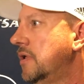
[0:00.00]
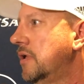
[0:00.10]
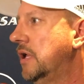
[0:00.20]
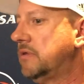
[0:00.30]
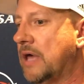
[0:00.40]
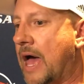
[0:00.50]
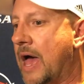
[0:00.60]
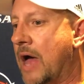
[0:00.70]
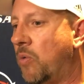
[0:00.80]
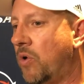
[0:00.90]
It's, I,
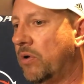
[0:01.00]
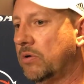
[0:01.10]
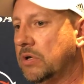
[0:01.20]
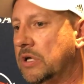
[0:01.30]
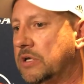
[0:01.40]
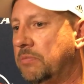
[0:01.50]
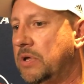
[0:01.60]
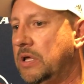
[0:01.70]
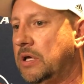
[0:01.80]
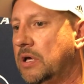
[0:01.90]
I want it to
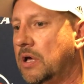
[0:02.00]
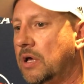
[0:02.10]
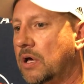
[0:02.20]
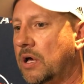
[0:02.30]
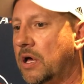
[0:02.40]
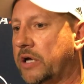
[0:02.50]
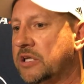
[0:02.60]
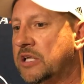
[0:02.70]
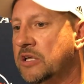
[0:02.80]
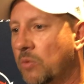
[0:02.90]
be a, a,
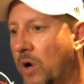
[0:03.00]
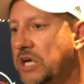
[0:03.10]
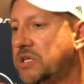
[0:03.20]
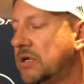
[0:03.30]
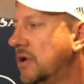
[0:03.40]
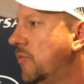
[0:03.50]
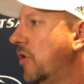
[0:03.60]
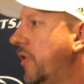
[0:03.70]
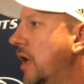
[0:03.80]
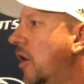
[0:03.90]
continuation of
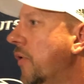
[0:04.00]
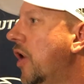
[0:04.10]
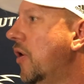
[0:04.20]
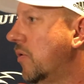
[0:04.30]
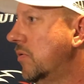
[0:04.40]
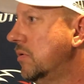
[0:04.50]
what they all know,